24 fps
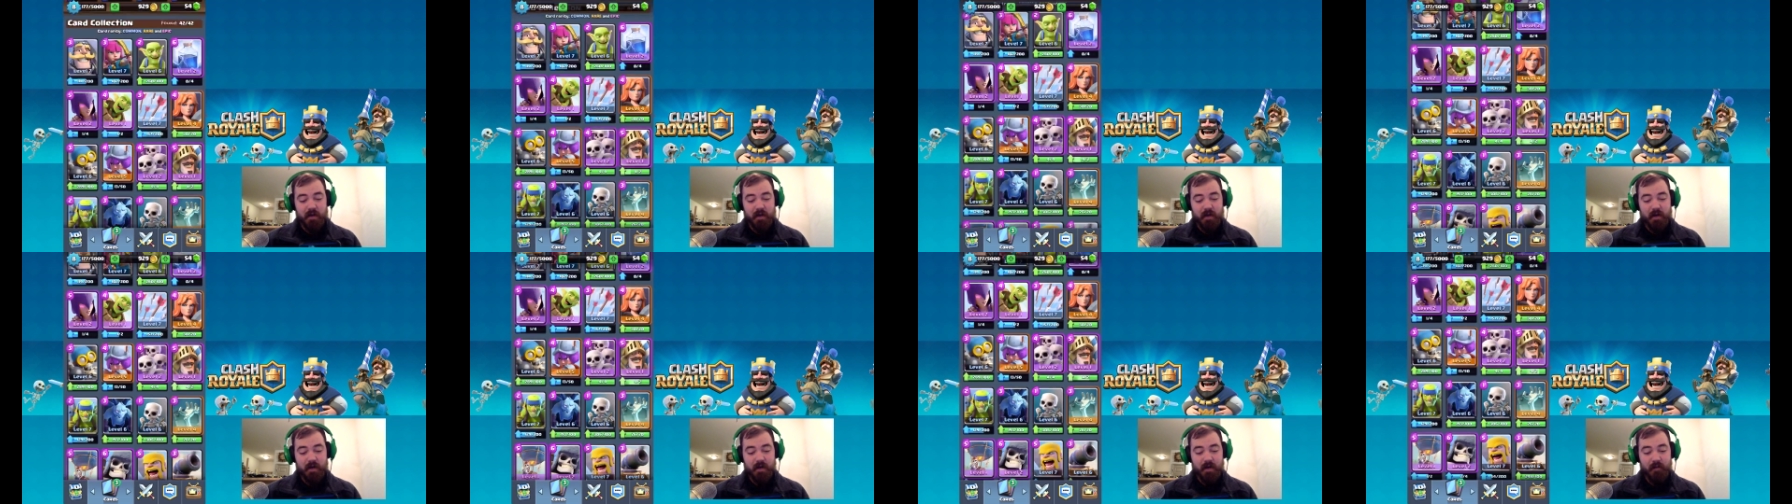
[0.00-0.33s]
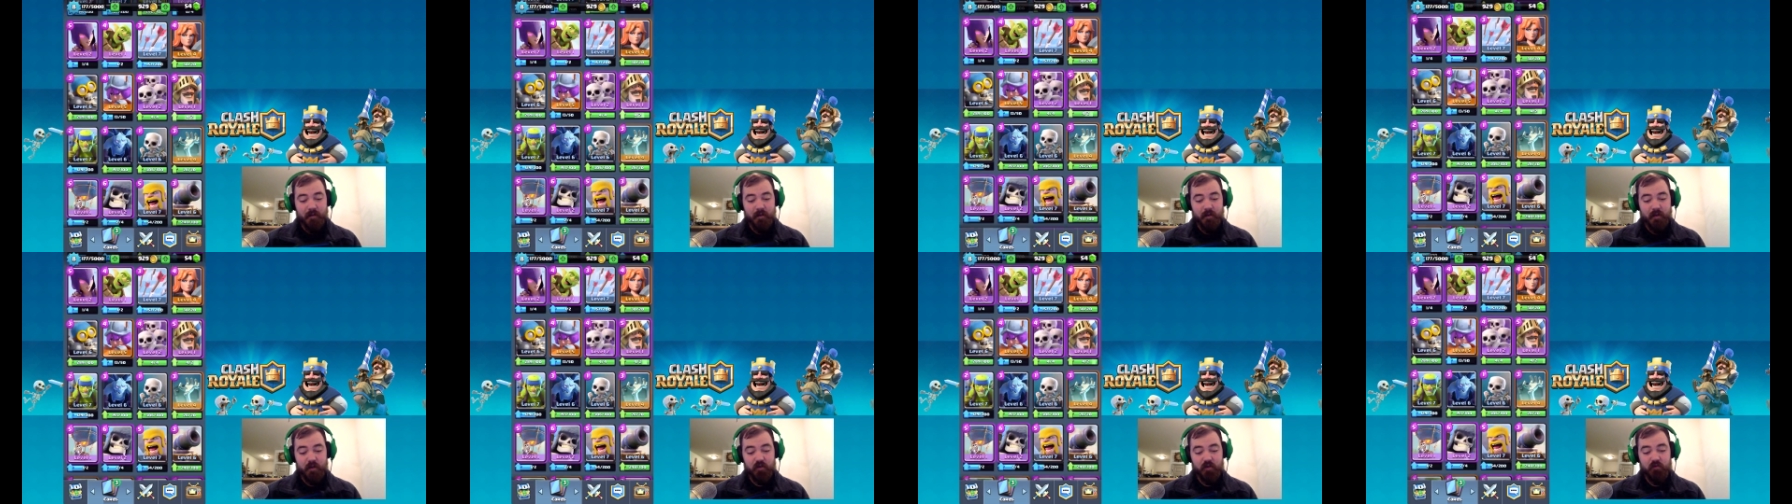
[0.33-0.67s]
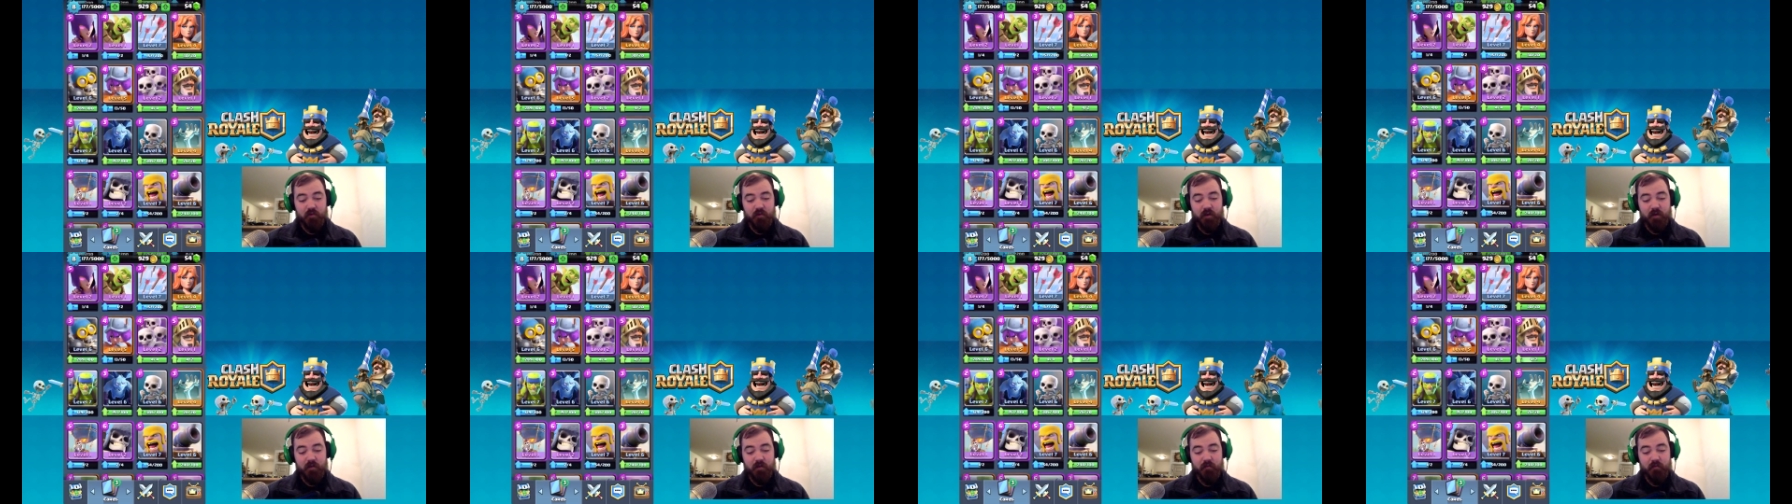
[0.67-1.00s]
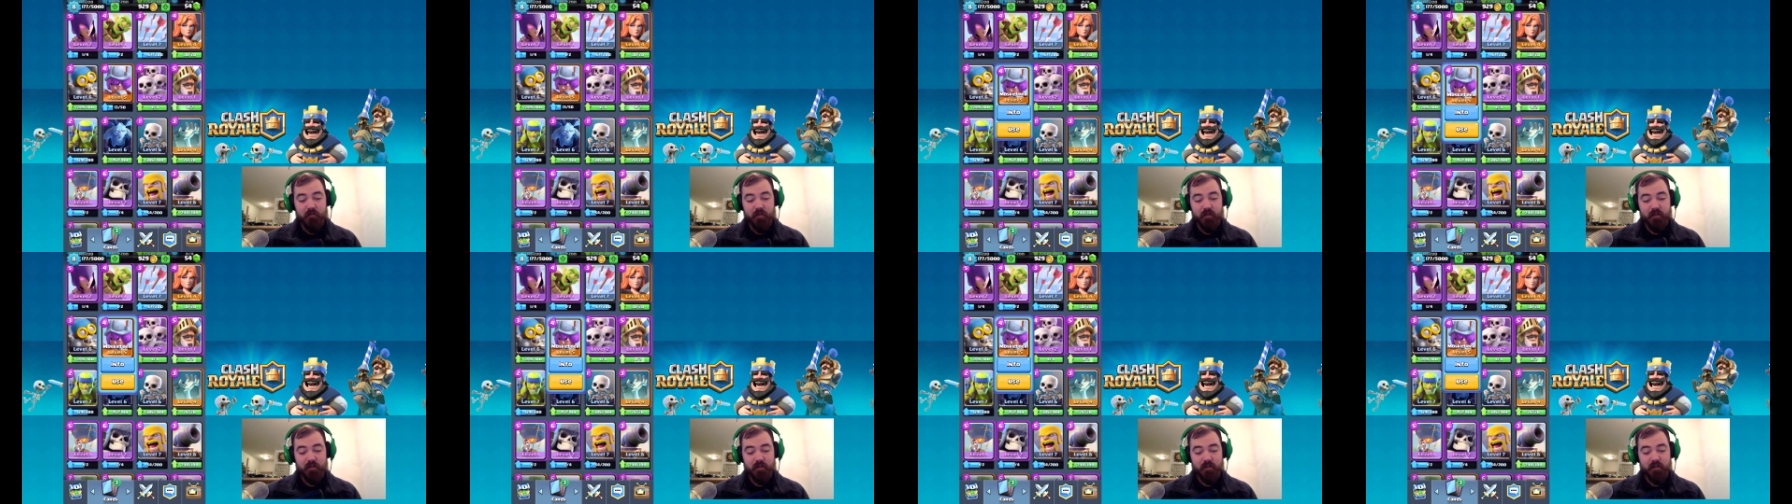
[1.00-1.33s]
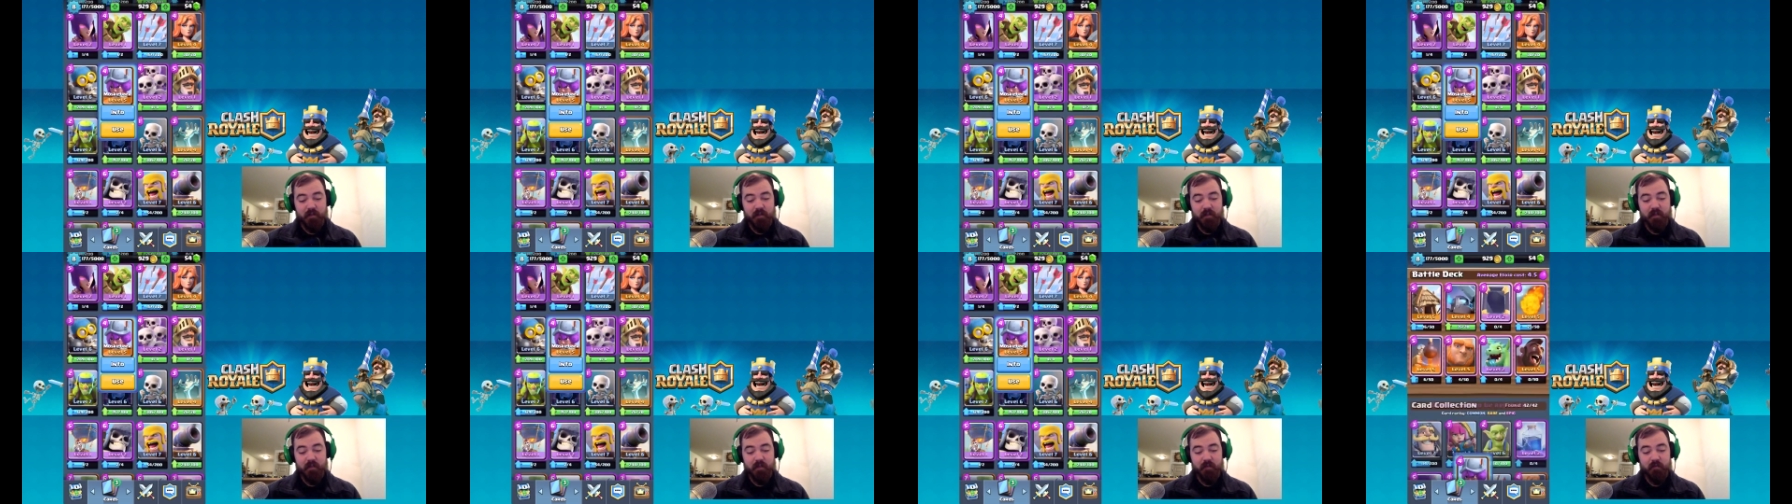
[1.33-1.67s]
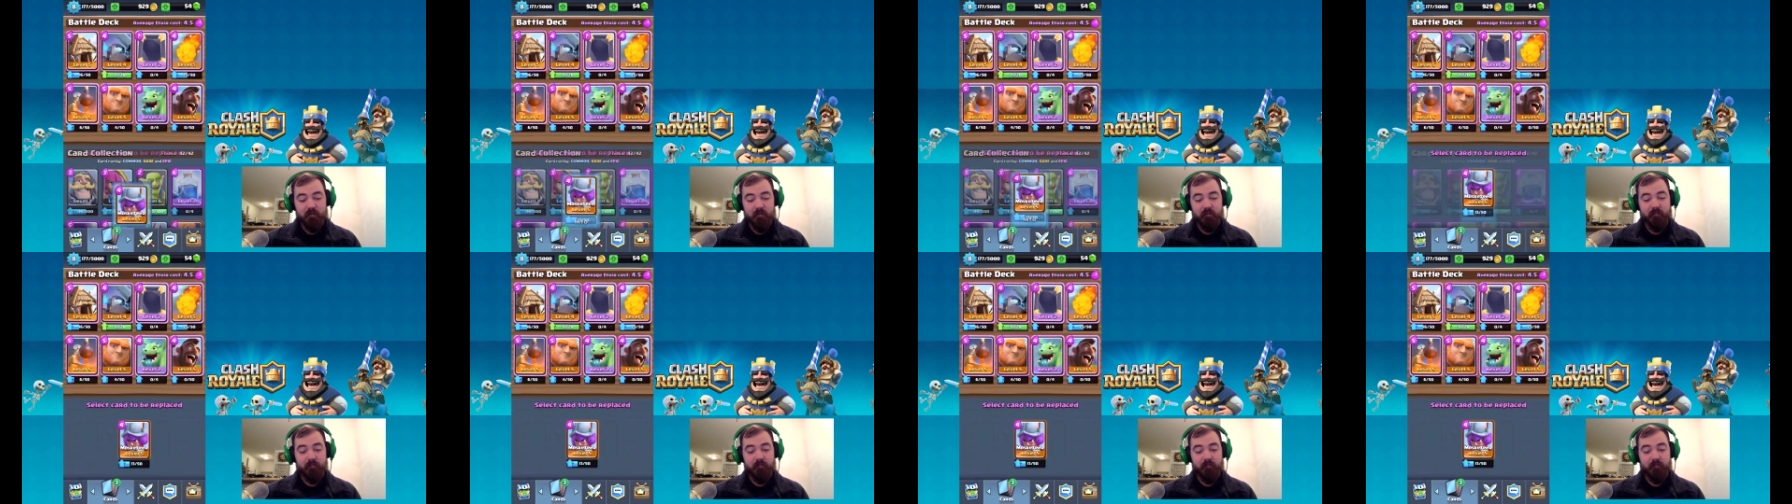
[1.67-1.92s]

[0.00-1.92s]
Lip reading: I'm going to try the Musketeer